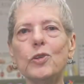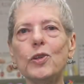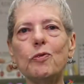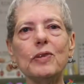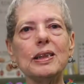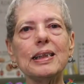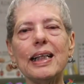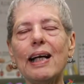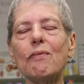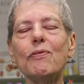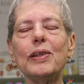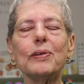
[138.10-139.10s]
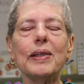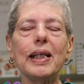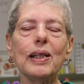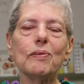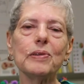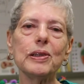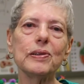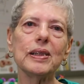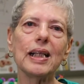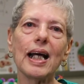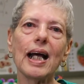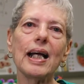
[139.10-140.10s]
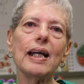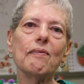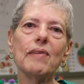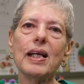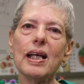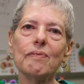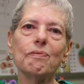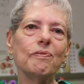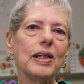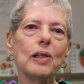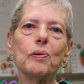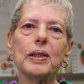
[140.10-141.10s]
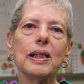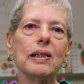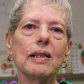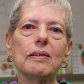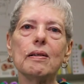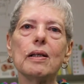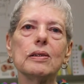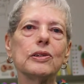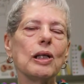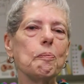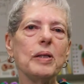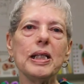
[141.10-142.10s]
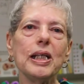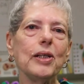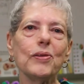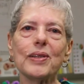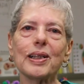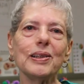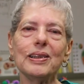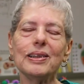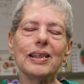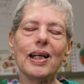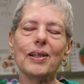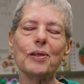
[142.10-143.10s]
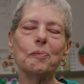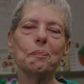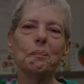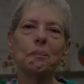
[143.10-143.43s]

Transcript: truthfully say I feel healthier than I have felt in so many years, I couldn't tell you.